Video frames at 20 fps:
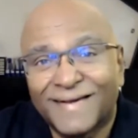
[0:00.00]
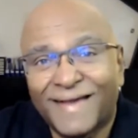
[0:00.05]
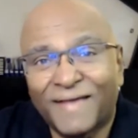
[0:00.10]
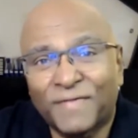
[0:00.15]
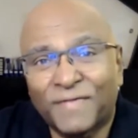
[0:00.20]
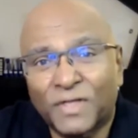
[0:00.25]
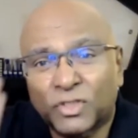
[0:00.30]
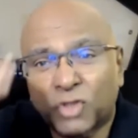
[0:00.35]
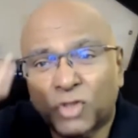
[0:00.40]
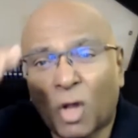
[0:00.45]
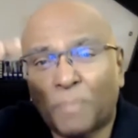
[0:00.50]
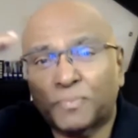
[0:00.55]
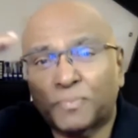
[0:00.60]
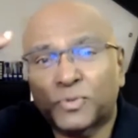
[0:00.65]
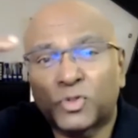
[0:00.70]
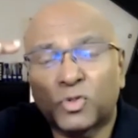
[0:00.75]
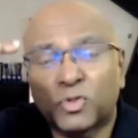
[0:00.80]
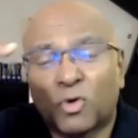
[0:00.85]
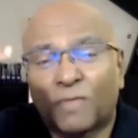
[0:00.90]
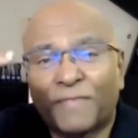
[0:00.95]
And the
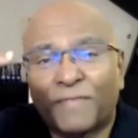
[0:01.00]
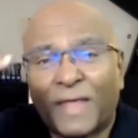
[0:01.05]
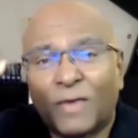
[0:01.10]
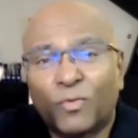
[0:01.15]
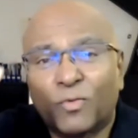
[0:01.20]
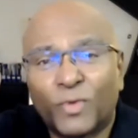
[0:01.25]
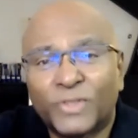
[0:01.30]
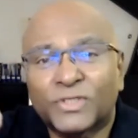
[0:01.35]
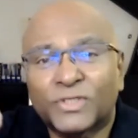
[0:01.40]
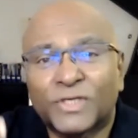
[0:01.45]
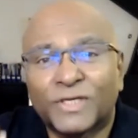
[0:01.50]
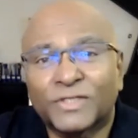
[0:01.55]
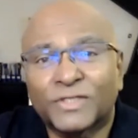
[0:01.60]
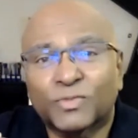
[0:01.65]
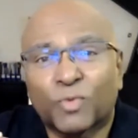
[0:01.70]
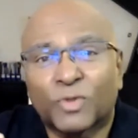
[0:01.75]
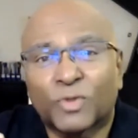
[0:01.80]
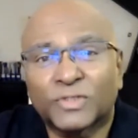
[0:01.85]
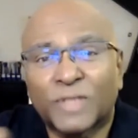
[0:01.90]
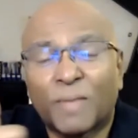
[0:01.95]
top two of that wish
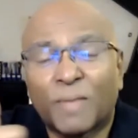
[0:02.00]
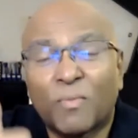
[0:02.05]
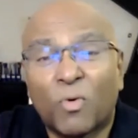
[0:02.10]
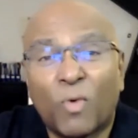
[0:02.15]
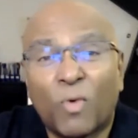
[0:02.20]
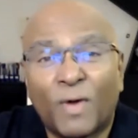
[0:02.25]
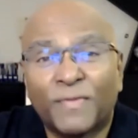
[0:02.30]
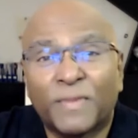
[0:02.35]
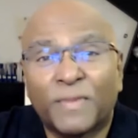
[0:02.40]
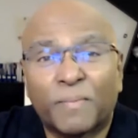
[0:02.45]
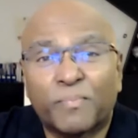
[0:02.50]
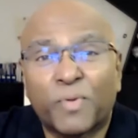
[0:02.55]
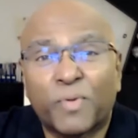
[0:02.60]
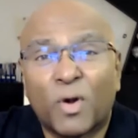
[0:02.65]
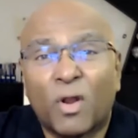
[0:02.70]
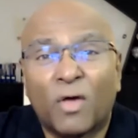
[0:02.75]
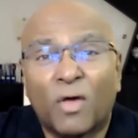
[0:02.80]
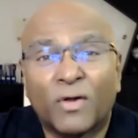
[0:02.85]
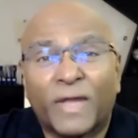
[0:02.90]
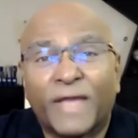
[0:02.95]
list was, number one, the
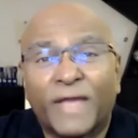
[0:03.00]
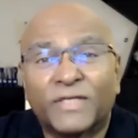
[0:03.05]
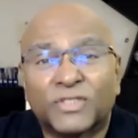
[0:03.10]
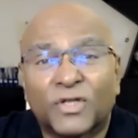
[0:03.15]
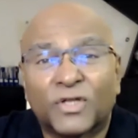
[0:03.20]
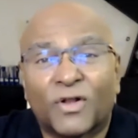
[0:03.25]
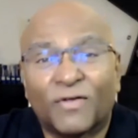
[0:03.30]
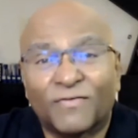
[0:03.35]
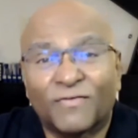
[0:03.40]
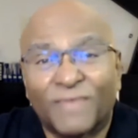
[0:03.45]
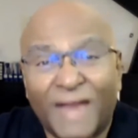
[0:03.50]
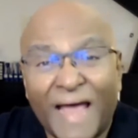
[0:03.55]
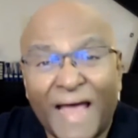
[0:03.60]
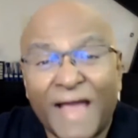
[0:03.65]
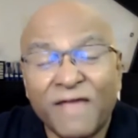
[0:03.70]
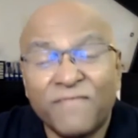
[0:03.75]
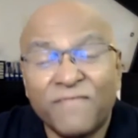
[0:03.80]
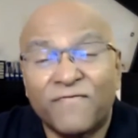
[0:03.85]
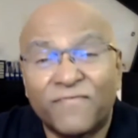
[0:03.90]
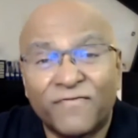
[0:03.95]
prolongation of
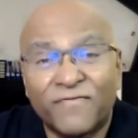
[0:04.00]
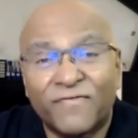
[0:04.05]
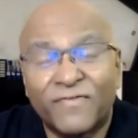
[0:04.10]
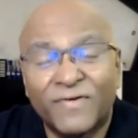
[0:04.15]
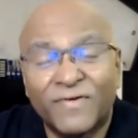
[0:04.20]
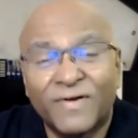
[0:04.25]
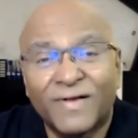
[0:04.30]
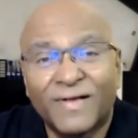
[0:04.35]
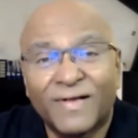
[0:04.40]
life